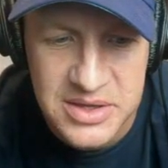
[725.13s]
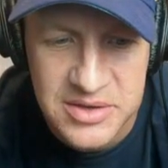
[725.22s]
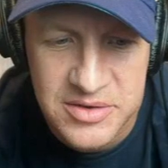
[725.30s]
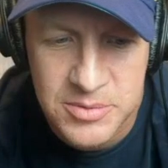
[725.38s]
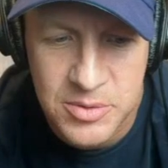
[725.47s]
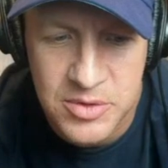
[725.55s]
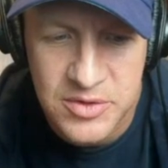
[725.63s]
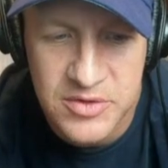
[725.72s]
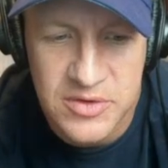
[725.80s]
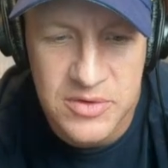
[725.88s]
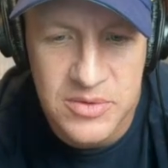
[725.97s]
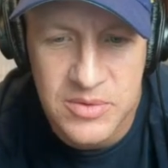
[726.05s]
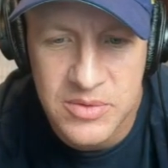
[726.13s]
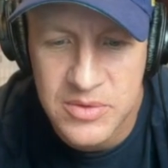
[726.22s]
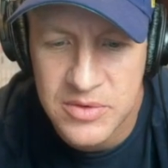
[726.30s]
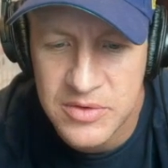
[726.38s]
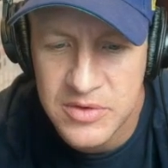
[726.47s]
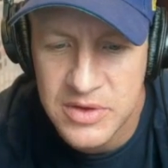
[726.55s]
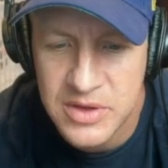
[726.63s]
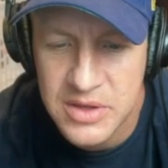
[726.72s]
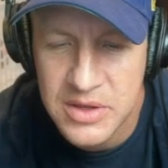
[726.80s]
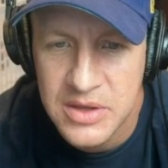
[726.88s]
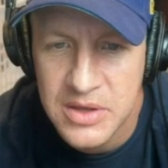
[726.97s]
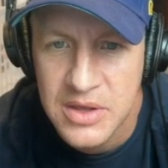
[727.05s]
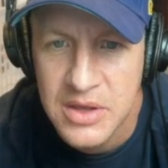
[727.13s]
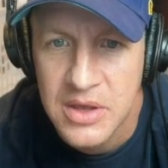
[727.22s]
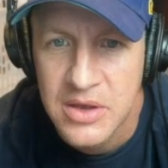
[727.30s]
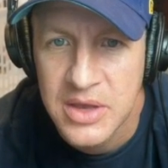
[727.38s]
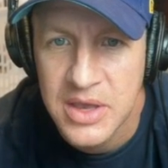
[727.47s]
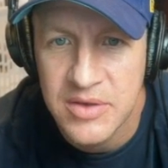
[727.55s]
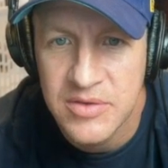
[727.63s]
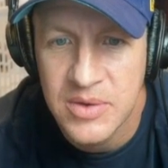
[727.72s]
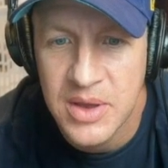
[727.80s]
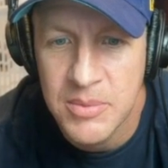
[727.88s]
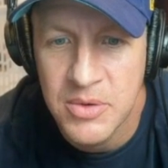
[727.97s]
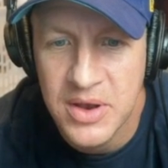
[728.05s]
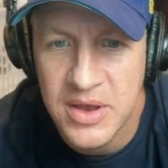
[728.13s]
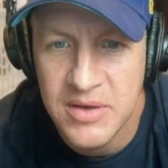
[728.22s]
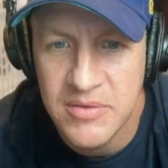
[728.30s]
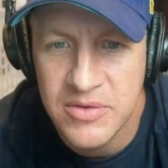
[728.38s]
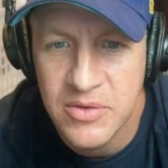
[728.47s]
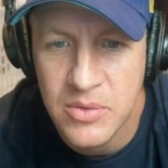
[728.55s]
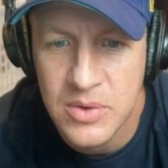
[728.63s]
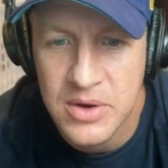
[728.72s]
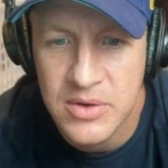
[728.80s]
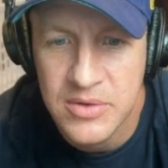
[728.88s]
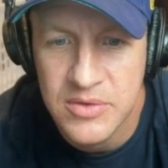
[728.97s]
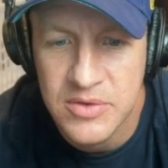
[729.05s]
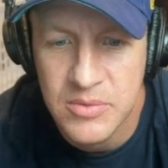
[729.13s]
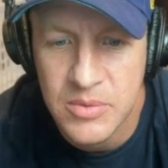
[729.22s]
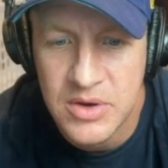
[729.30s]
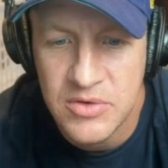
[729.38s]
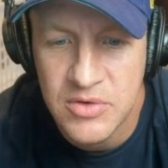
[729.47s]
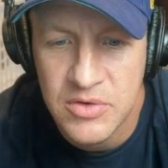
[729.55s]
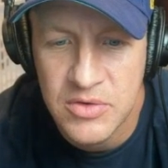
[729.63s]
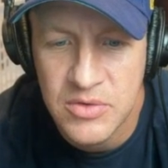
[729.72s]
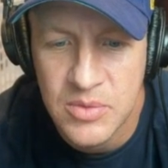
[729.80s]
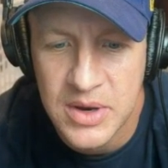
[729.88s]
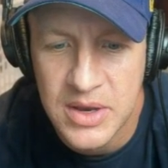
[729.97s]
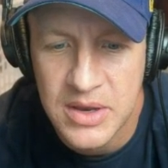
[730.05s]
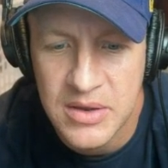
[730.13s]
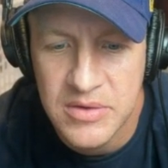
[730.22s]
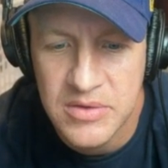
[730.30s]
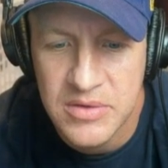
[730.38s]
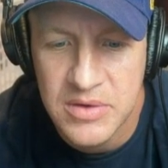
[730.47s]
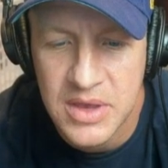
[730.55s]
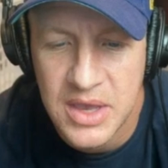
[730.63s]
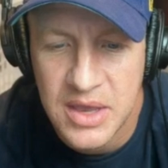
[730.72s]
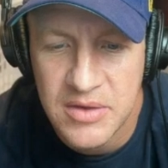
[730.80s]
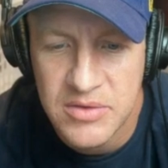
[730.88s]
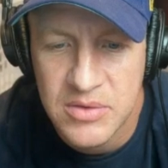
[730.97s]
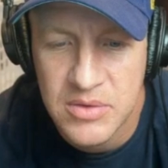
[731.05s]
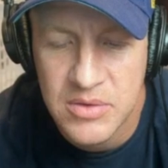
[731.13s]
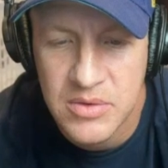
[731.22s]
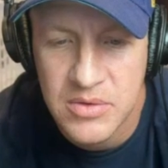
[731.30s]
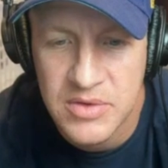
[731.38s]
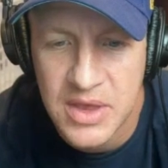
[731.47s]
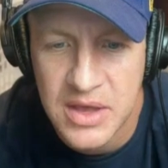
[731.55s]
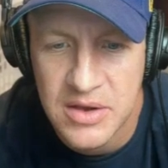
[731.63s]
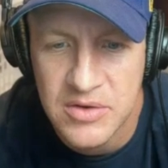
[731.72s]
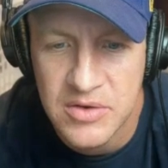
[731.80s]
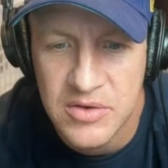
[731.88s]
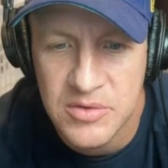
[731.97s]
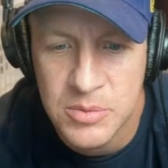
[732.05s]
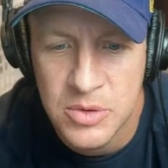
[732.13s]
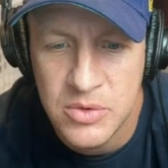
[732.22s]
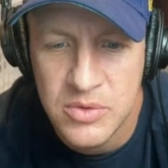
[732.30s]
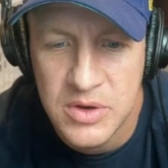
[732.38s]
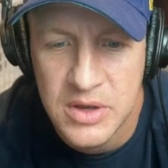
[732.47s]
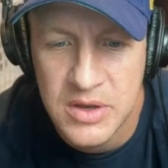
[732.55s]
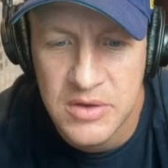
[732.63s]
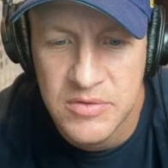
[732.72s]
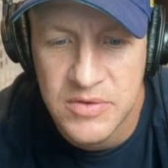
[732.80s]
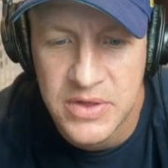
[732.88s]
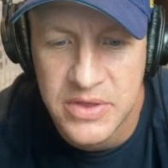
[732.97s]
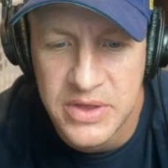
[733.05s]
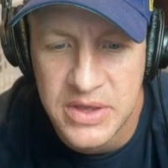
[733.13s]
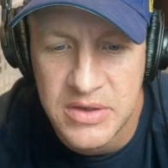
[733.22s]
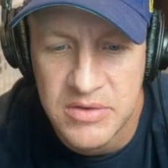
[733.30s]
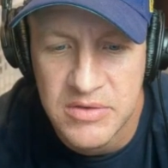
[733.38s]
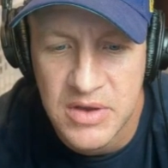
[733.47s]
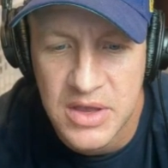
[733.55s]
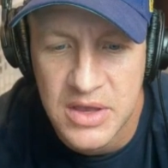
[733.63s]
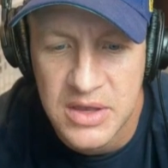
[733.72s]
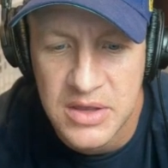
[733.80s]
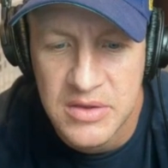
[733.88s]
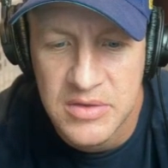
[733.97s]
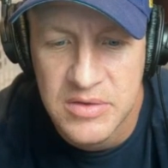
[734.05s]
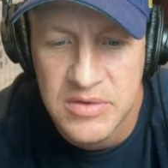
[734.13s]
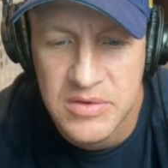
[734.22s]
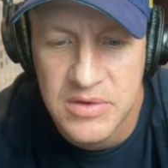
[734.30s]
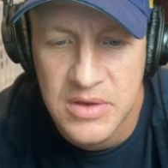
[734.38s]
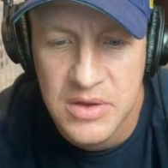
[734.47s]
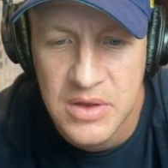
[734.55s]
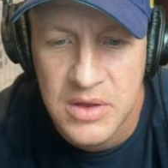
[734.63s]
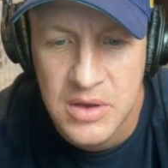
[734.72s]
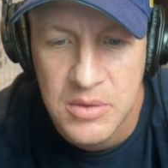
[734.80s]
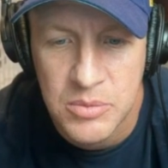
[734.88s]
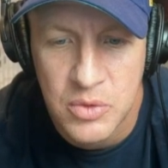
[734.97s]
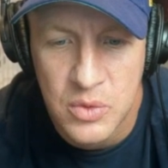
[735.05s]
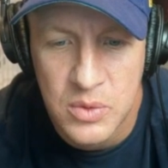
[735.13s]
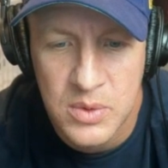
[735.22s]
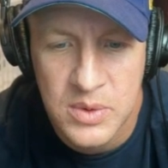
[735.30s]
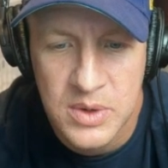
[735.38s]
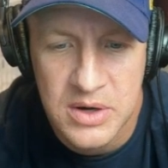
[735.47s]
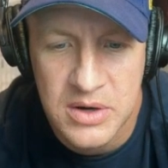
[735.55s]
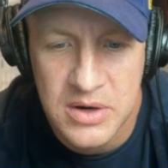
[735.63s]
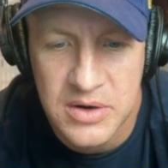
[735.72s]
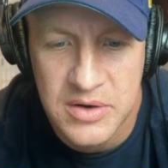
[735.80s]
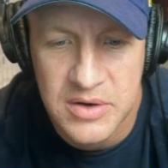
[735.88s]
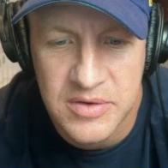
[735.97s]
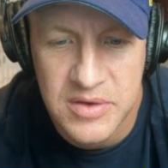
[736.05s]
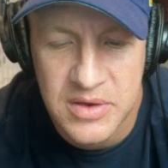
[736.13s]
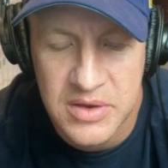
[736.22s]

Sports news. Okay, so we got Braves, Orioles, Rangers, Rays, Astros, Dodgers, Blue Jays, Phillies, Giants, Brewers.